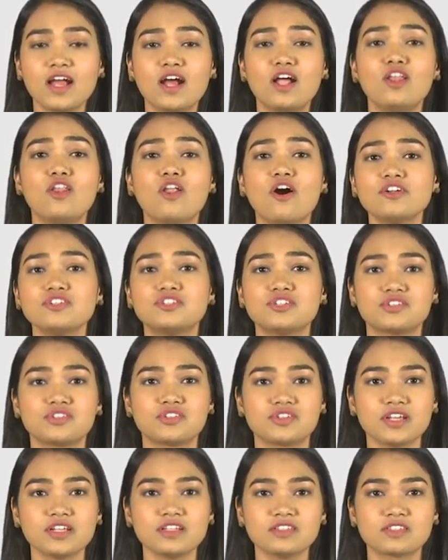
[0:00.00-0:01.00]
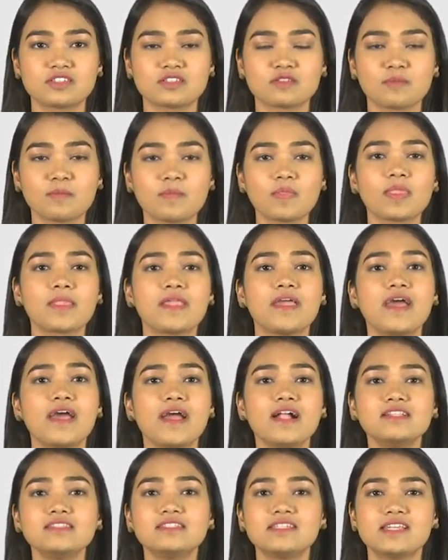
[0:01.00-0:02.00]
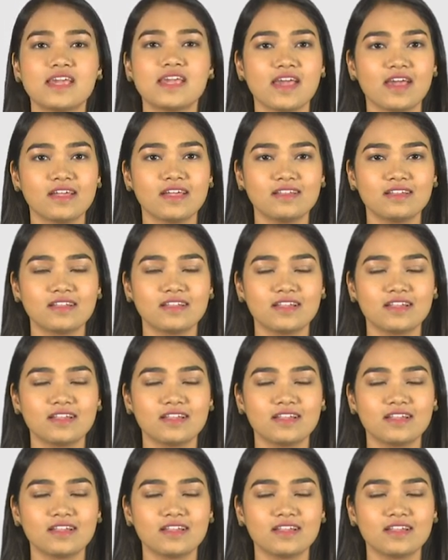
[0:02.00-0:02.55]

logistics, healthcare,